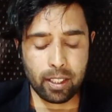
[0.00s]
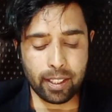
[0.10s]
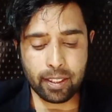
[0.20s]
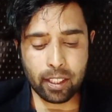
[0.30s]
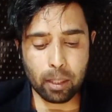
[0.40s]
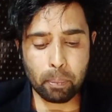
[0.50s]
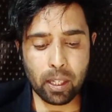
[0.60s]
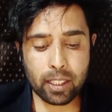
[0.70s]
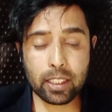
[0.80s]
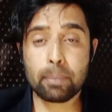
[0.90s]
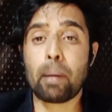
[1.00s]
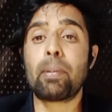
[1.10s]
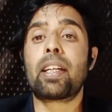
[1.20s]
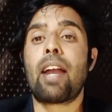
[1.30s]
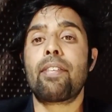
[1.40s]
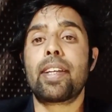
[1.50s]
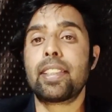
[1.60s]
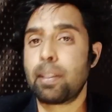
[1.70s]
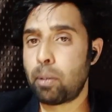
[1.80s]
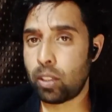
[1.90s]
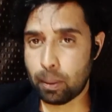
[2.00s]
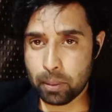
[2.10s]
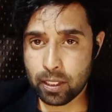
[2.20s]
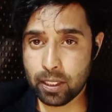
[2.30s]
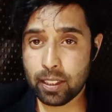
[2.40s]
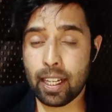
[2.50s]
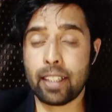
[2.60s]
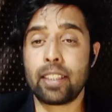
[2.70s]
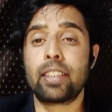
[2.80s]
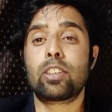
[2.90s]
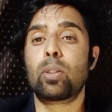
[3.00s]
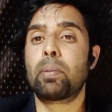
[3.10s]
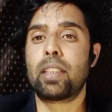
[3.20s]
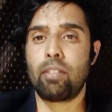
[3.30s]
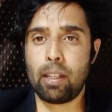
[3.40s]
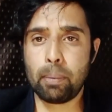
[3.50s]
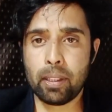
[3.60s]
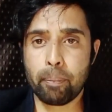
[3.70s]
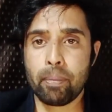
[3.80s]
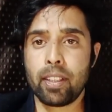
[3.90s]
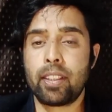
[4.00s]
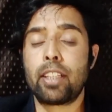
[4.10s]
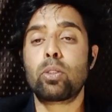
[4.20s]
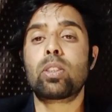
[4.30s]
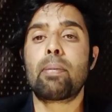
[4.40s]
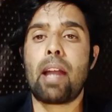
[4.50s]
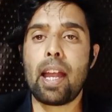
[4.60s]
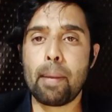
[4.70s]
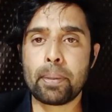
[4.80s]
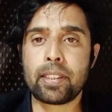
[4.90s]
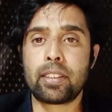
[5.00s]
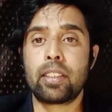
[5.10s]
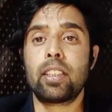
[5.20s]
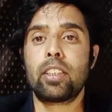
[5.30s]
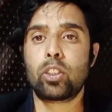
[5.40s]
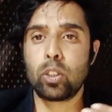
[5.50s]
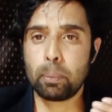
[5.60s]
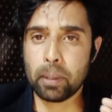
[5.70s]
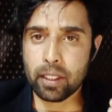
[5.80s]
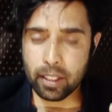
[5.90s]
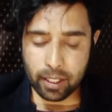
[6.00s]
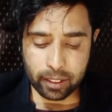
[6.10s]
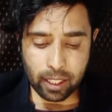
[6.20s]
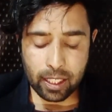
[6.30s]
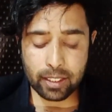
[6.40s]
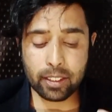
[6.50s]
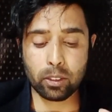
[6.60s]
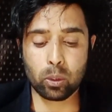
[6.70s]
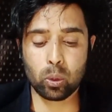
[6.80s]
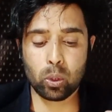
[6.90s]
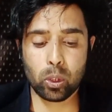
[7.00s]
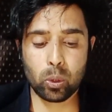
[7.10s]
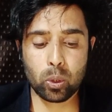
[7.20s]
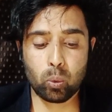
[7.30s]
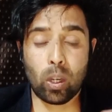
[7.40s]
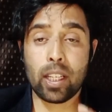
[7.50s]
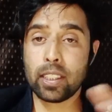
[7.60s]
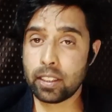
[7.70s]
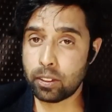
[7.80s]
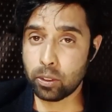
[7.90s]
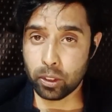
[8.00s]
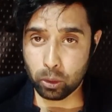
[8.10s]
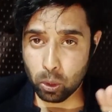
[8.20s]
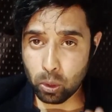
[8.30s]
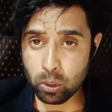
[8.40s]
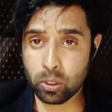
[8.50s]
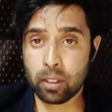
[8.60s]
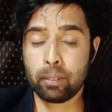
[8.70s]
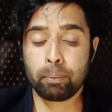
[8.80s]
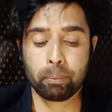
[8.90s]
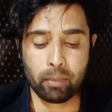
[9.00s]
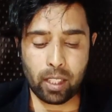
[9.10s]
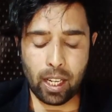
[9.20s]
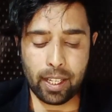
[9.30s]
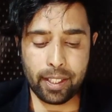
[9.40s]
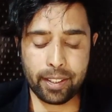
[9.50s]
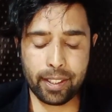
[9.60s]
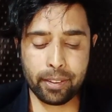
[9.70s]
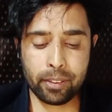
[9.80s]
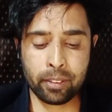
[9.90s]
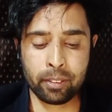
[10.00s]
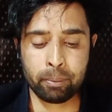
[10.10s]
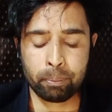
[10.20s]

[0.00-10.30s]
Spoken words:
Then third point is public awareness about MCC that needs to be developed. The use of apps should be encouraged to reduce violation during courts. And then